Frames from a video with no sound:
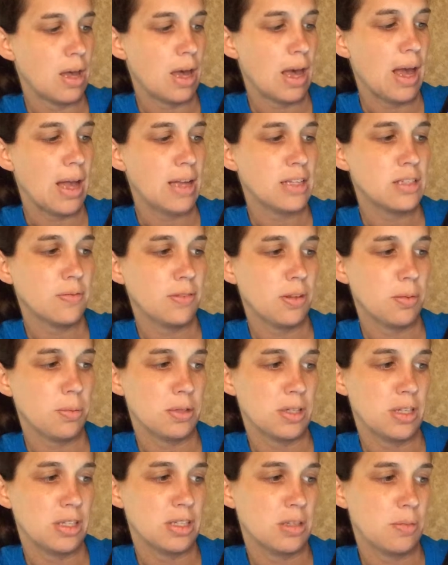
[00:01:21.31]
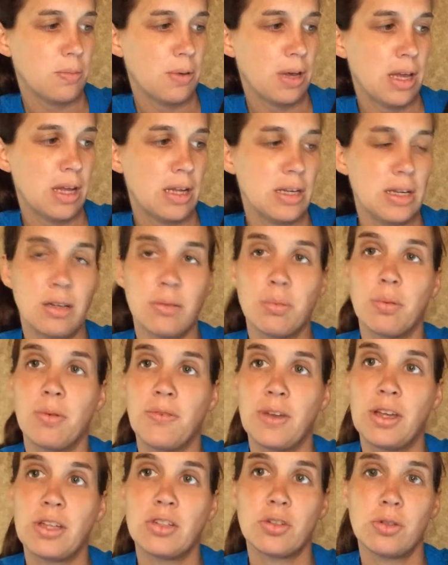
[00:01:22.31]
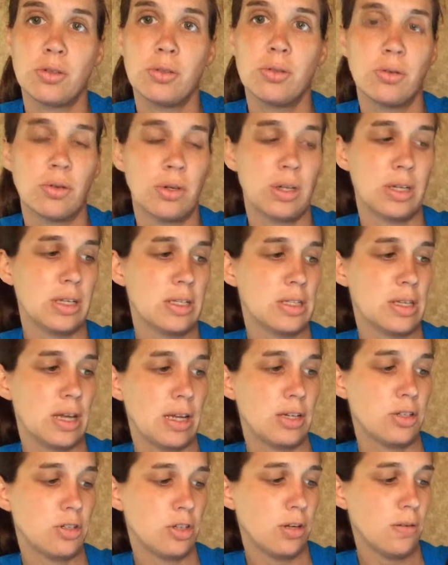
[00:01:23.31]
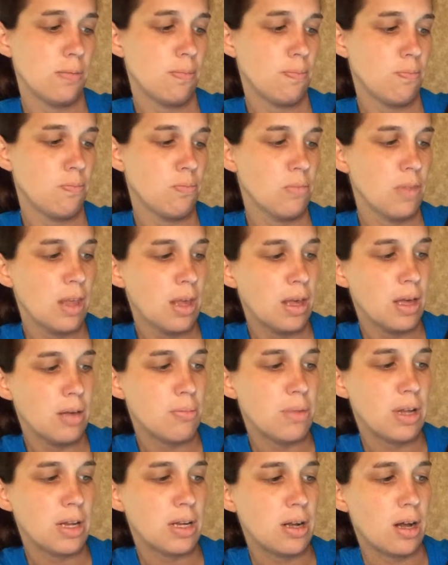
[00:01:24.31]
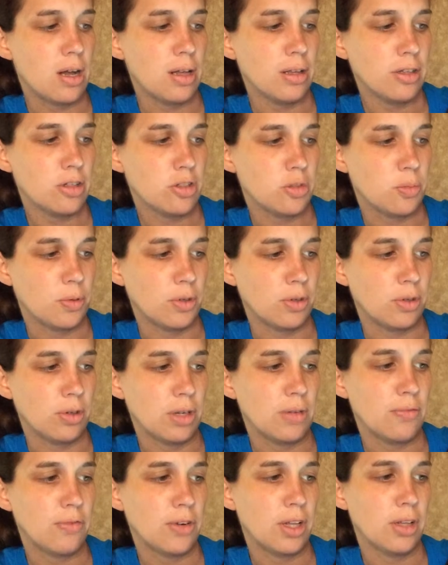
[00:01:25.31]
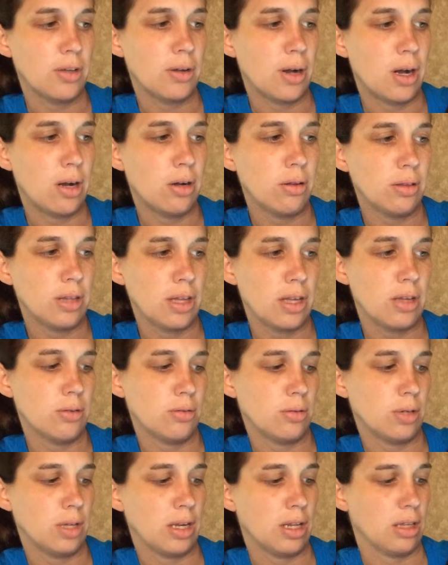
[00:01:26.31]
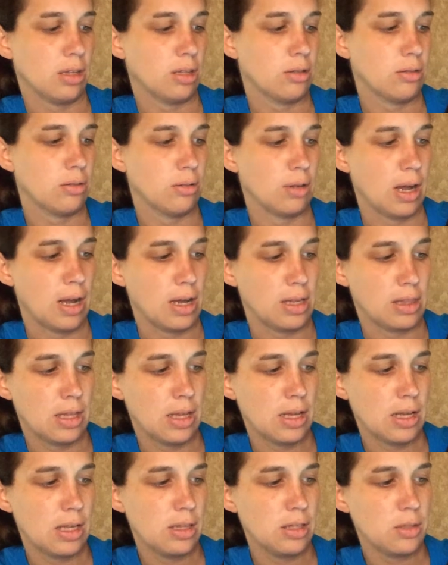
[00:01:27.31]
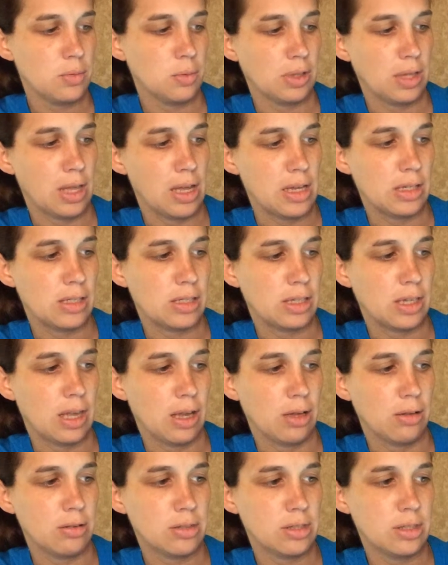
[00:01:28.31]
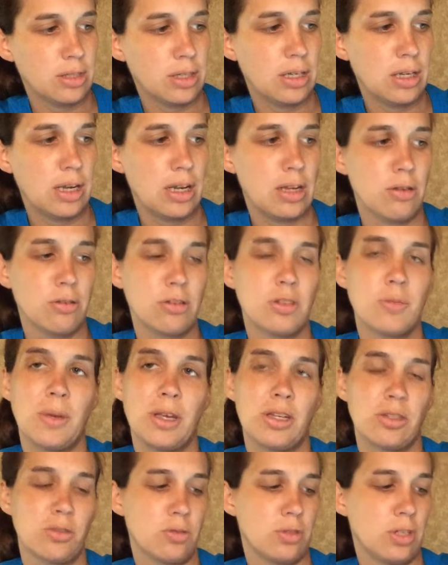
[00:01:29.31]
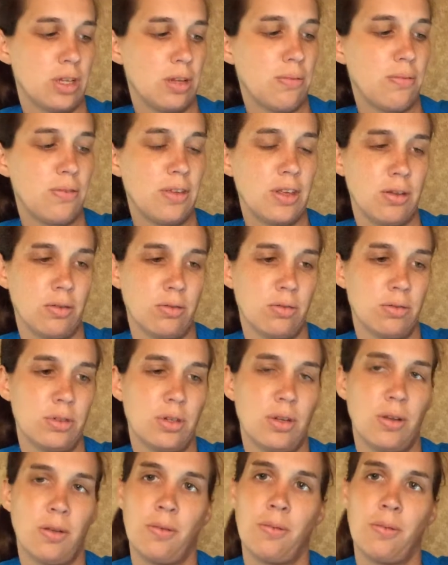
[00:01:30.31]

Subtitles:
Actively participate in a professional organization. Be knowledgeable and follow all legal and ethical guidelines related to counseling in your specialty field.